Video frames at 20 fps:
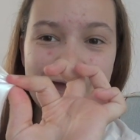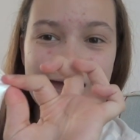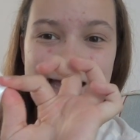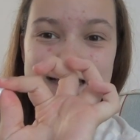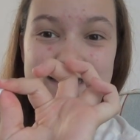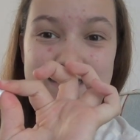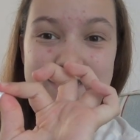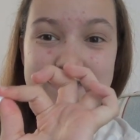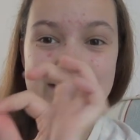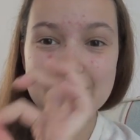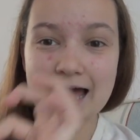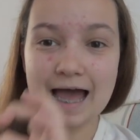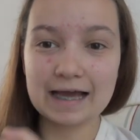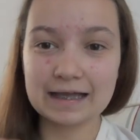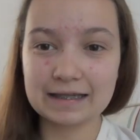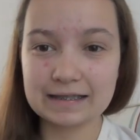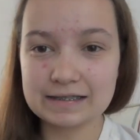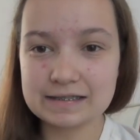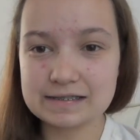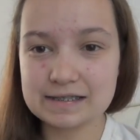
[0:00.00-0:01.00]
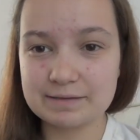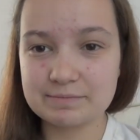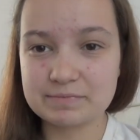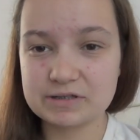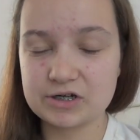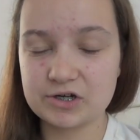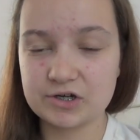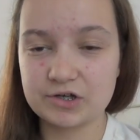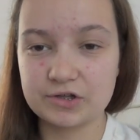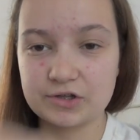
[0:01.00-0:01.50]
It's exactly the same
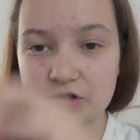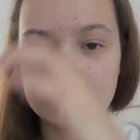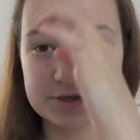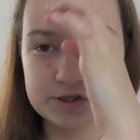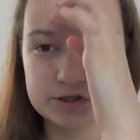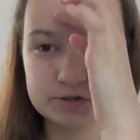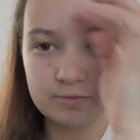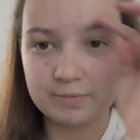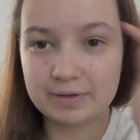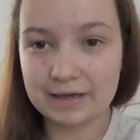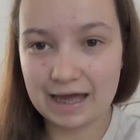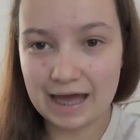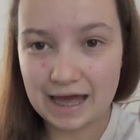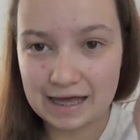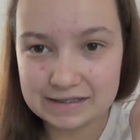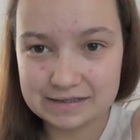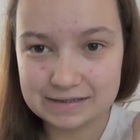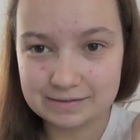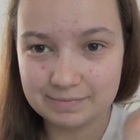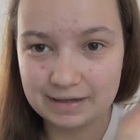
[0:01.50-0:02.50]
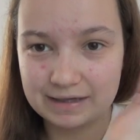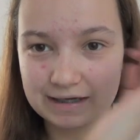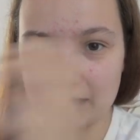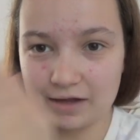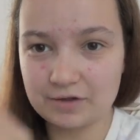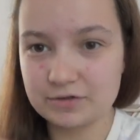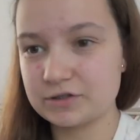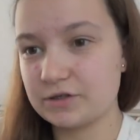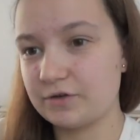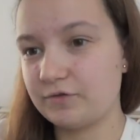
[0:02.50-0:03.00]
material that those swimming hats are made
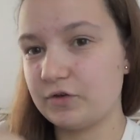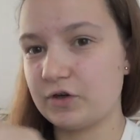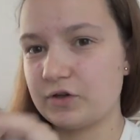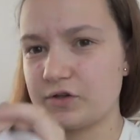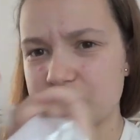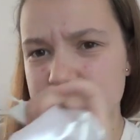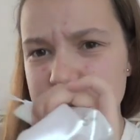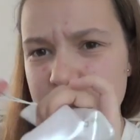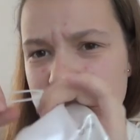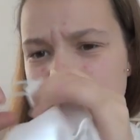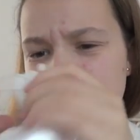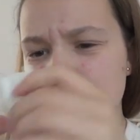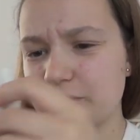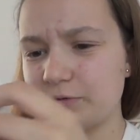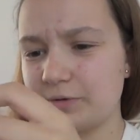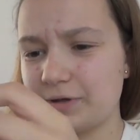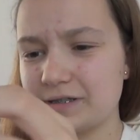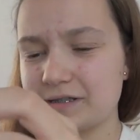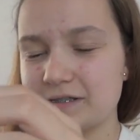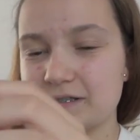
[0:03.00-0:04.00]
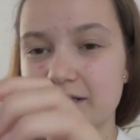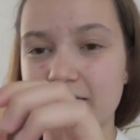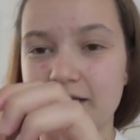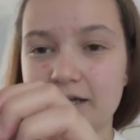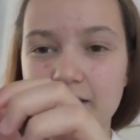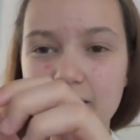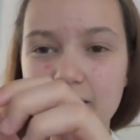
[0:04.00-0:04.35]
out of, you know, the stretchy ones.